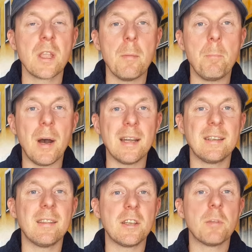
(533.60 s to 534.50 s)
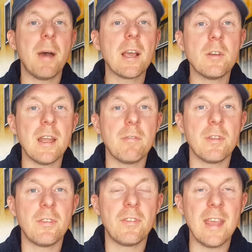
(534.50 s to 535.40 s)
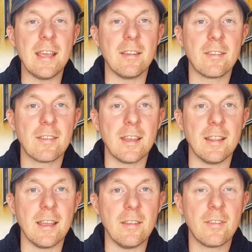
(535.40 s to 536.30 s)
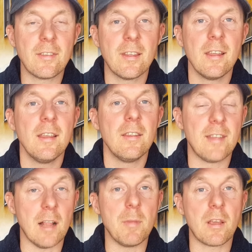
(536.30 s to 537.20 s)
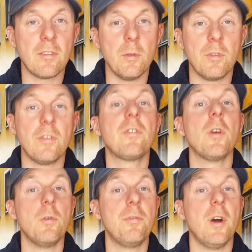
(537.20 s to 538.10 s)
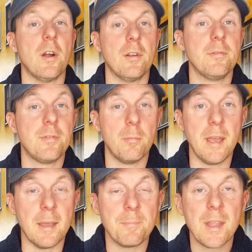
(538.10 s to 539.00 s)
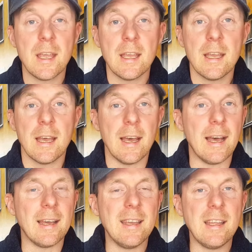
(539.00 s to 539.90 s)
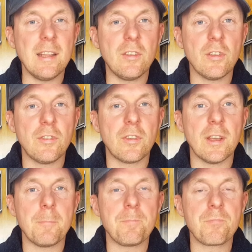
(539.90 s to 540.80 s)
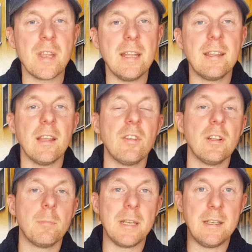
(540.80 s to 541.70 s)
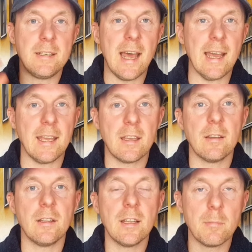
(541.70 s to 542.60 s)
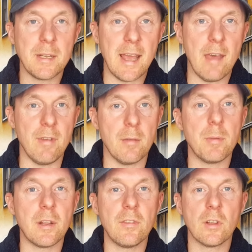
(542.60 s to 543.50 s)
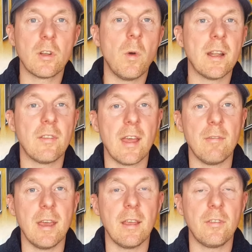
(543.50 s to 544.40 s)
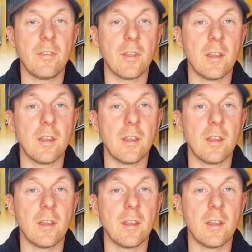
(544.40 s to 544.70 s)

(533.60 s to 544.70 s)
but the tobacco never sings in these Salmiak snuses so far for me. It just it gets a little bit dank, a little bit heavy, but it's not quite as heavy as